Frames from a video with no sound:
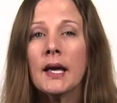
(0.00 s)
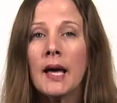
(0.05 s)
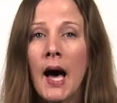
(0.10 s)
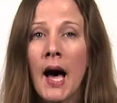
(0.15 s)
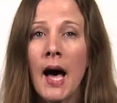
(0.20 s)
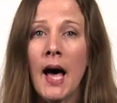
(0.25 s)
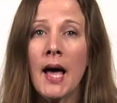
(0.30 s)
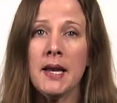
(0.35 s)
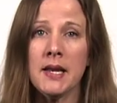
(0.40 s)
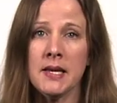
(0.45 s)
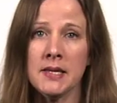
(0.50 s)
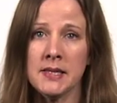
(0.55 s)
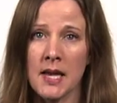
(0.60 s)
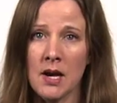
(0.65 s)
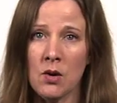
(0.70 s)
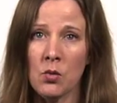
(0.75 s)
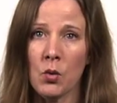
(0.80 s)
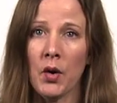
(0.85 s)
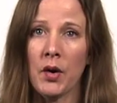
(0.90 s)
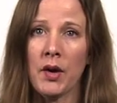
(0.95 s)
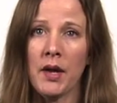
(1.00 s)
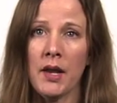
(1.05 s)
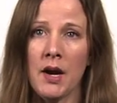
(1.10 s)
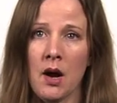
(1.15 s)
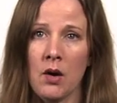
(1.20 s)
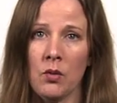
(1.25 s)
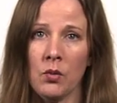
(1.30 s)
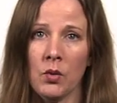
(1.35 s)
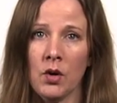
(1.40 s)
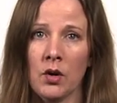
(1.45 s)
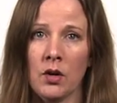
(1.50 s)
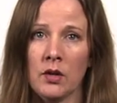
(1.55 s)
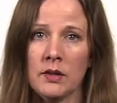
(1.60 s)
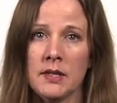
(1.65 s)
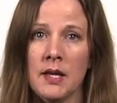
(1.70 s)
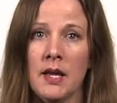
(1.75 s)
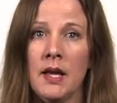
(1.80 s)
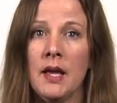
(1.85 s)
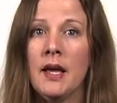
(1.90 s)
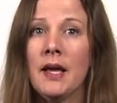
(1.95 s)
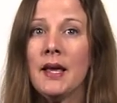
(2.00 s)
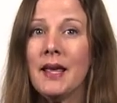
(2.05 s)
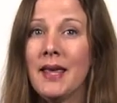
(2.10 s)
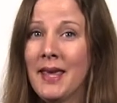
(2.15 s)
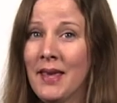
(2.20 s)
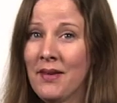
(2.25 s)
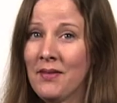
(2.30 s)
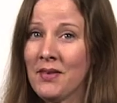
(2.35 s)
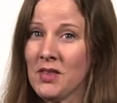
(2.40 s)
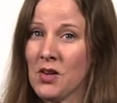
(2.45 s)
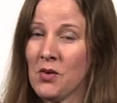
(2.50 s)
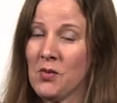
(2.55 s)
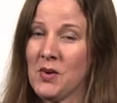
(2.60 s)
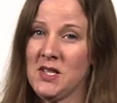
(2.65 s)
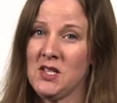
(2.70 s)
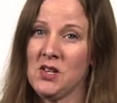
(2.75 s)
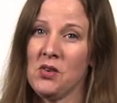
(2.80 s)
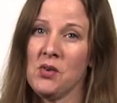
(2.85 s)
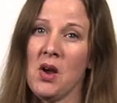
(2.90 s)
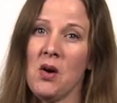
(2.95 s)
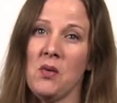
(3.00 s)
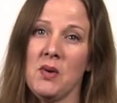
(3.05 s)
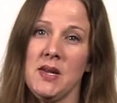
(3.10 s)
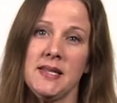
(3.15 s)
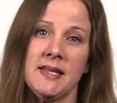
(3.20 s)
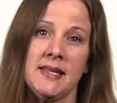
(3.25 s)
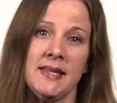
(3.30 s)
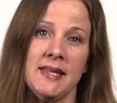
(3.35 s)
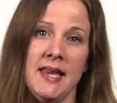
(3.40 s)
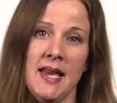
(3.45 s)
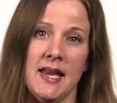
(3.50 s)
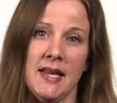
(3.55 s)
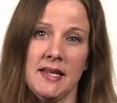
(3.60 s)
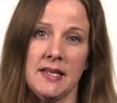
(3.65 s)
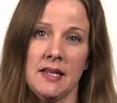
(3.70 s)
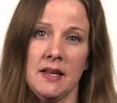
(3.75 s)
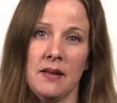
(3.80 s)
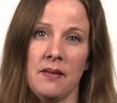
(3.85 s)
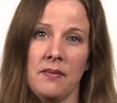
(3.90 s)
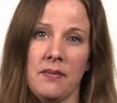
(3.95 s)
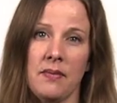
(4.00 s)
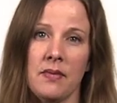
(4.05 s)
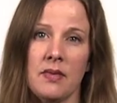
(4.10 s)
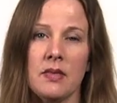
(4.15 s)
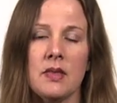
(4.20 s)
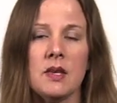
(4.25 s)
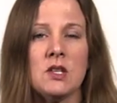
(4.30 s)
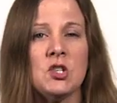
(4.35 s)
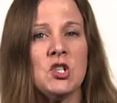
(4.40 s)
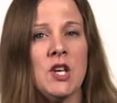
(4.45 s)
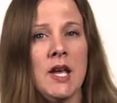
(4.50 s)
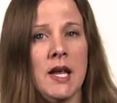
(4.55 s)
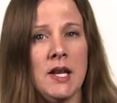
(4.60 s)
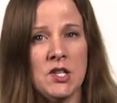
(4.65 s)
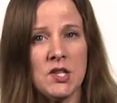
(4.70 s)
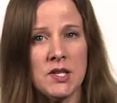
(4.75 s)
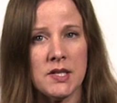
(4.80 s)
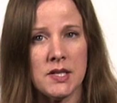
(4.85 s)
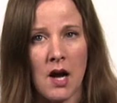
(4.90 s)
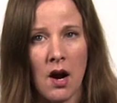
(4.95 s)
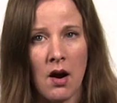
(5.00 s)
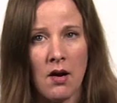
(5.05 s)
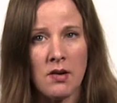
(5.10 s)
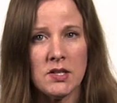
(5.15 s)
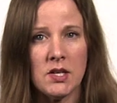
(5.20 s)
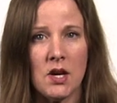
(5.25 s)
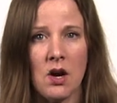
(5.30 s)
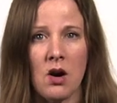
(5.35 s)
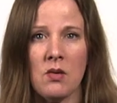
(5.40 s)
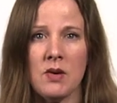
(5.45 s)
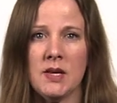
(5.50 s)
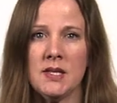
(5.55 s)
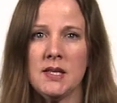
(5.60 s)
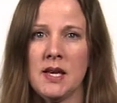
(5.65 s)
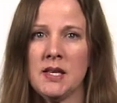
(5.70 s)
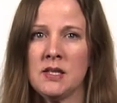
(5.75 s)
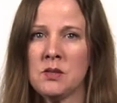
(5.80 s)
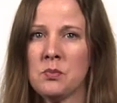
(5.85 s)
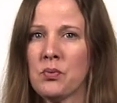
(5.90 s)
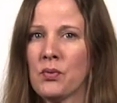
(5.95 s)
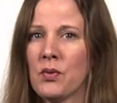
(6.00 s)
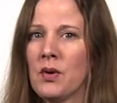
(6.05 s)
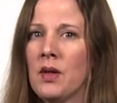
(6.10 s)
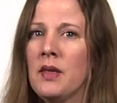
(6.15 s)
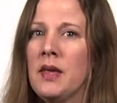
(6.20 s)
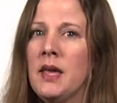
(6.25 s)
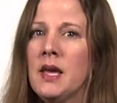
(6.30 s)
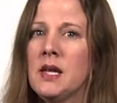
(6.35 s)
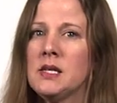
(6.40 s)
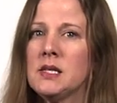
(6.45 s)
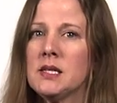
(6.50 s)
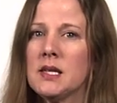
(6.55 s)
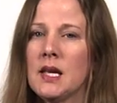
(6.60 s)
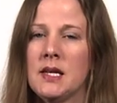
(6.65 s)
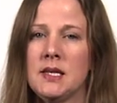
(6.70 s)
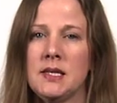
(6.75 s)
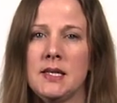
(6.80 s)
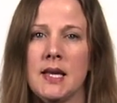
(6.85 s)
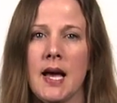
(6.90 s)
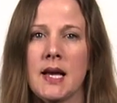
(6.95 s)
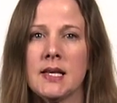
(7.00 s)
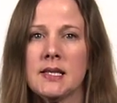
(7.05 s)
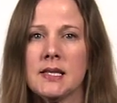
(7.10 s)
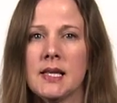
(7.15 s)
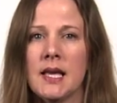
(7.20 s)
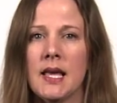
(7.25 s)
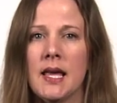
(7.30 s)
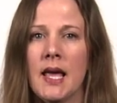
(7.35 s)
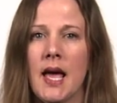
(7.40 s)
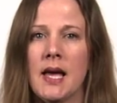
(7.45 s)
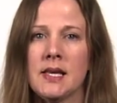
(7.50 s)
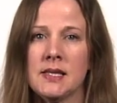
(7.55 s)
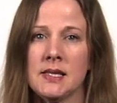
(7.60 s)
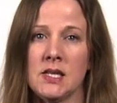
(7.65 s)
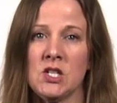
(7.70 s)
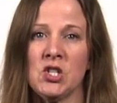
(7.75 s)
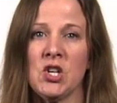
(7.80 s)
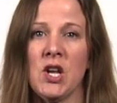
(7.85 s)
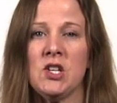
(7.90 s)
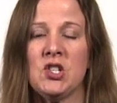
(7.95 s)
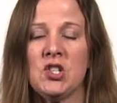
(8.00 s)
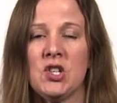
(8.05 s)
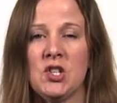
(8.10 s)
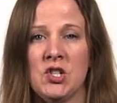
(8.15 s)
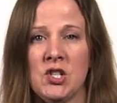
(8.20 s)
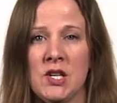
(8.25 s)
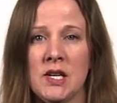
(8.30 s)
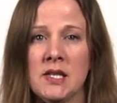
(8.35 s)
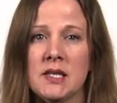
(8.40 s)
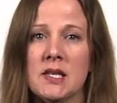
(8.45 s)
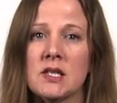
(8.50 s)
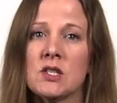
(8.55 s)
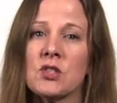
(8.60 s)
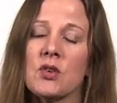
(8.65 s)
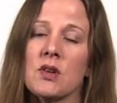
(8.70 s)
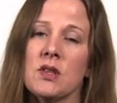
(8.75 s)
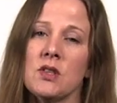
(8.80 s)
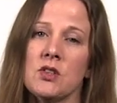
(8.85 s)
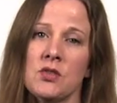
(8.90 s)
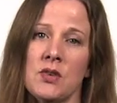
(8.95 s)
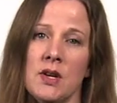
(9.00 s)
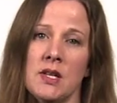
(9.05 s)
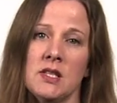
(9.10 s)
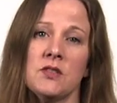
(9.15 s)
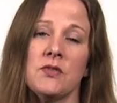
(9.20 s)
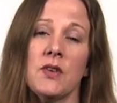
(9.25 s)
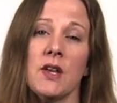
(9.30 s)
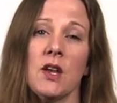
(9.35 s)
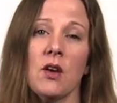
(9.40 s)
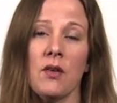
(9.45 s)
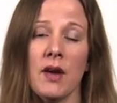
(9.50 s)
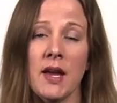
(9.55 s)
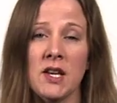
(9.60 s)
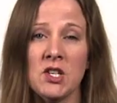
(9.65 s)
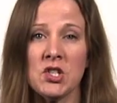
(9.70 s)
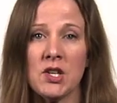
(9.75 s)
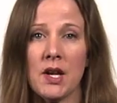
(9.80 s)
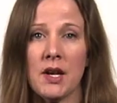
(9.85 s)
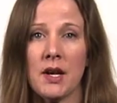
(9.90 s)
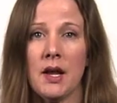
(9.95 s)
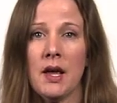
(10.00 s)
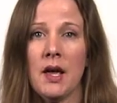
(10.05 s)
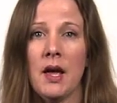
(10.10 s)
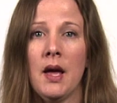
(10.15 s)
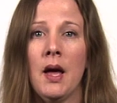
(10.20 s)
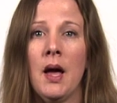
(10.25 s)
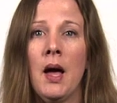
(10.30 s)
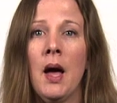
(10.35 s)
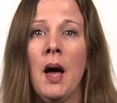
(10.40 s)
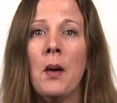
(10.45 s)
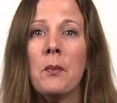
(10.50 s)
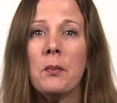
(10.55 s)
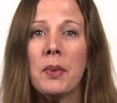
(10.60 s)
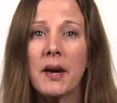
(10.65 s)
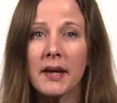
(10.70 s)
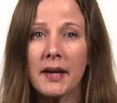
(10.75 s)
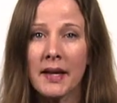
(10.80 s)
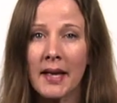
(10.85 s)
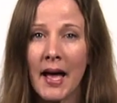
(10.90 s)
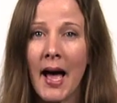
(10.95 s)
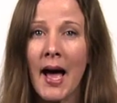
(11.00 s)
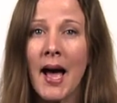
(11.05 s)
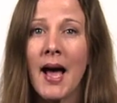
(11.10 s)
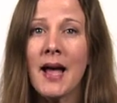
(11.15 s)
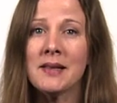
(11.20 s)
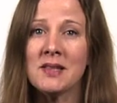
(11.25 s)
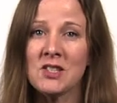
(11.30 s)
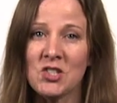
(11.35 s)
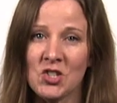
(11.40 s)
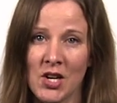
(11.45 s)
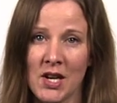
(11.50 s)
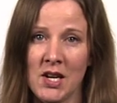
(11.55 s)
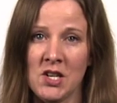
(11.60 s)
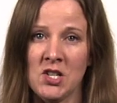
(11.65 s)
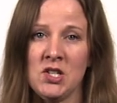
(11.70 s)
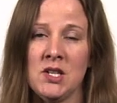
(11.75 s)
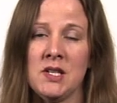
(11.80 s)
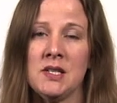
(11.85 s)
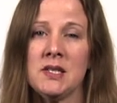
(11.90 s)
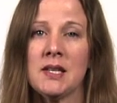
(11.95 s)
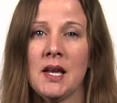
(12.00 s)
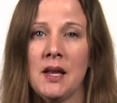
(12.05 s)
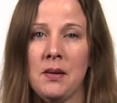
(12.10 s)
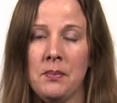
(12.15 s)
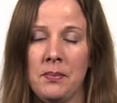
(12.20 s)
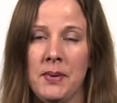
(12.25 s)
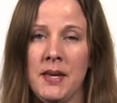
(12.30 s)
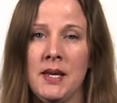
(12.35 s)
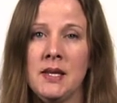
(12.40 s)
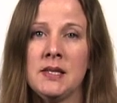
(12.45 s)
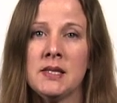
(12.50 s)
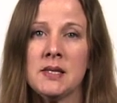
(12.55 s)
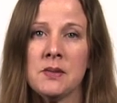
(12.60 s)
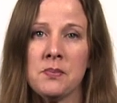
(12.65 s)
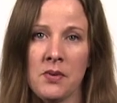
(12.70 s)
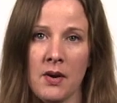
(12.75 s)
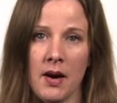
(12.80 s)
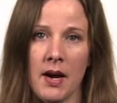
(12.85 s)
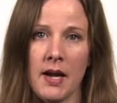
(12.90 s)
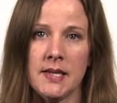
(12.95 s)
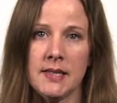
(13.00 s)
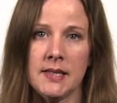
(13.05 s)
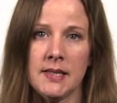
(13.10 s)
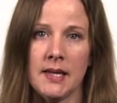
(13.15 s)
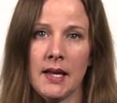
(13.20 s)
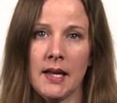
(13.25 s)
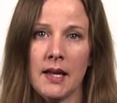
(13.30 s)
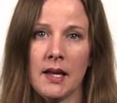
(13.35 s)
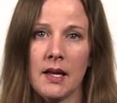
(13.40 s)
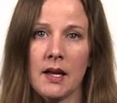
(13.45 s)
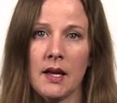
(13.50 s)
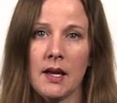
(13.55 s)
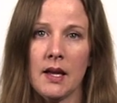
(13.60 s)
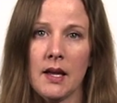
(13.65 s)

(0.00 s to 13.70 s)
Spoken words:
God is at work in our world, even though we don't always see it. The changes aren't always as brilliant and dazzling as the change in Jesus during the Transfiguration. But God's changes can be surprising.